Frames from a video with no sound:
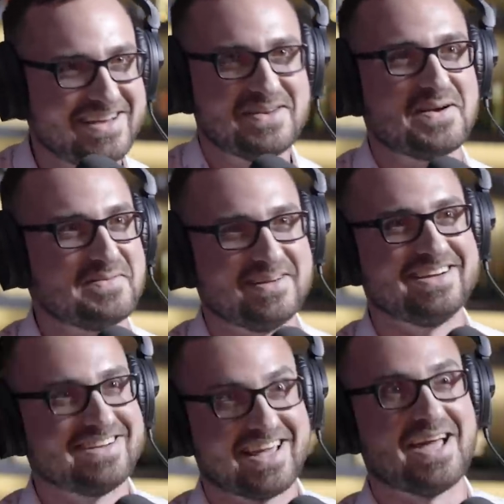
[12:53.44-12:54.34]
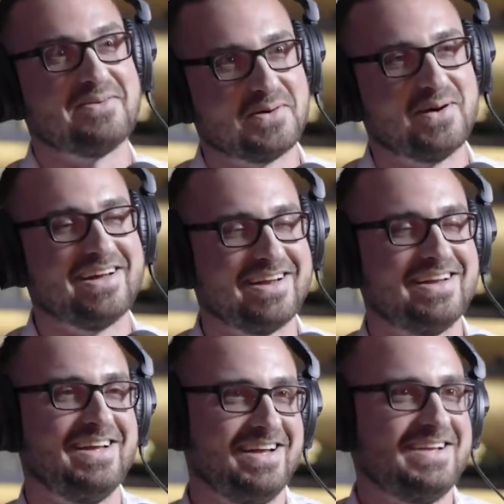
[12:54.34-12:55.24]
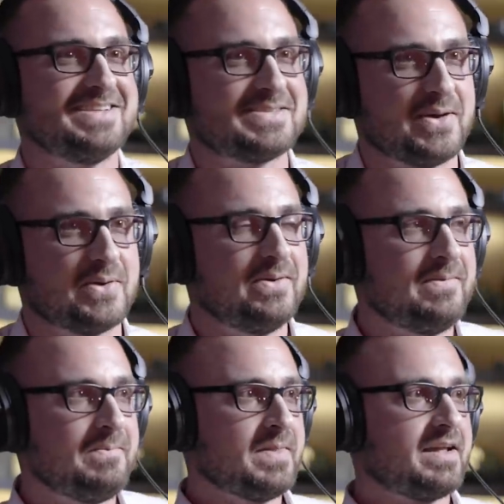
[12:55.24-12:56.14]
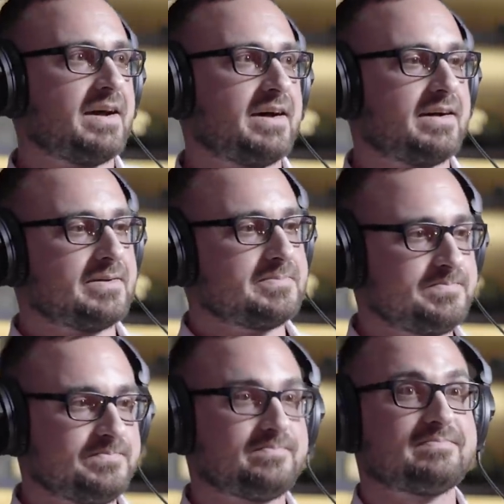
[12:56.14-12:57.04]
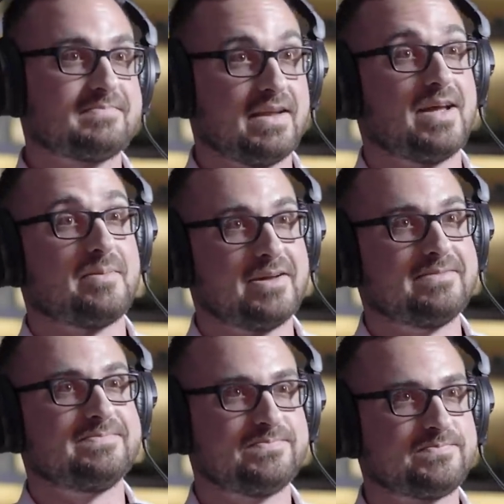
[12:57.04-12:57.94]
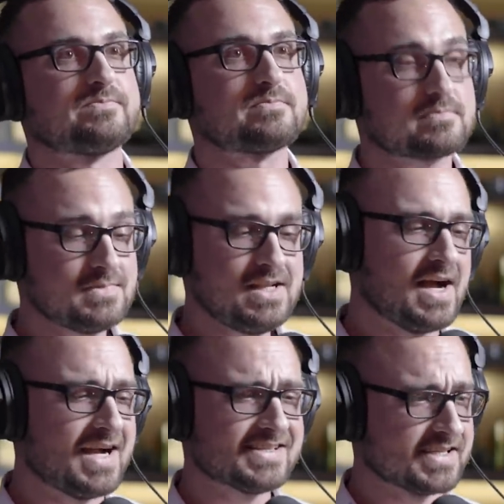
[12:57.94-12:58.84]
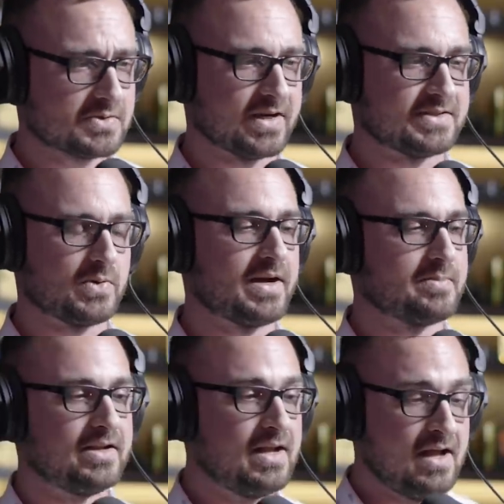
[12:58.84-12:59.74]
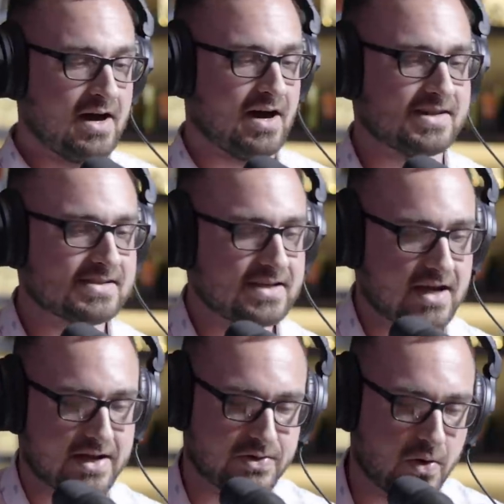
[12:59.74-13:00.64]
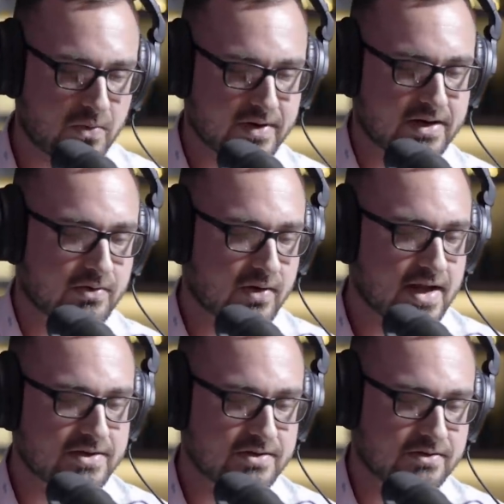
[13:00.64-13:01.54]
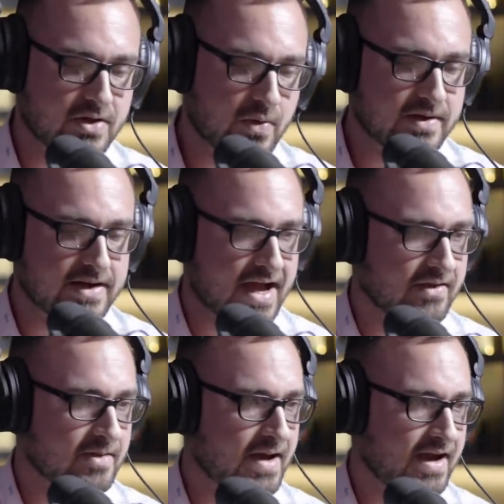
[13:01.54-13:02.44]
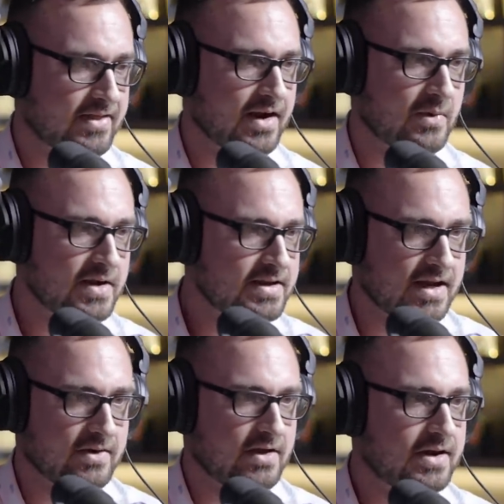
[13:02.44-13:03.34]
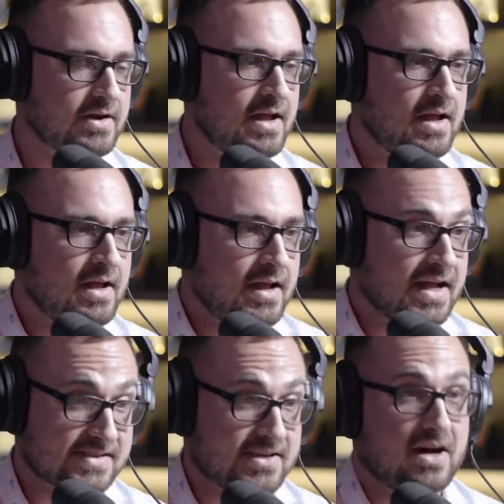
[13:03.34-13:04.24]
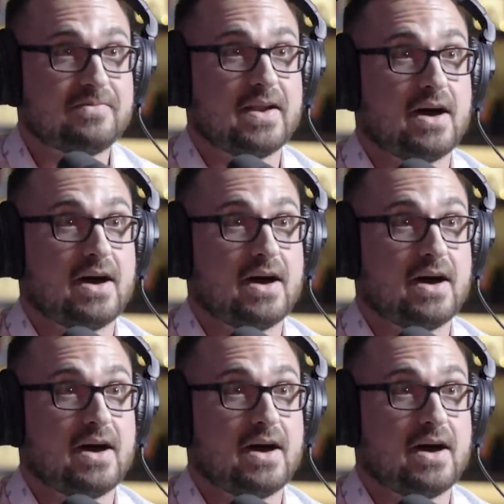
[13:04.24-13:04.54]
you know right, what I mean, gave right. it away? So, um, fuck, man. Yeah, man. Hindsight's twenty twenty, but honestly, I don't regret going down the path that I went down. I, mm-hmm. It's tough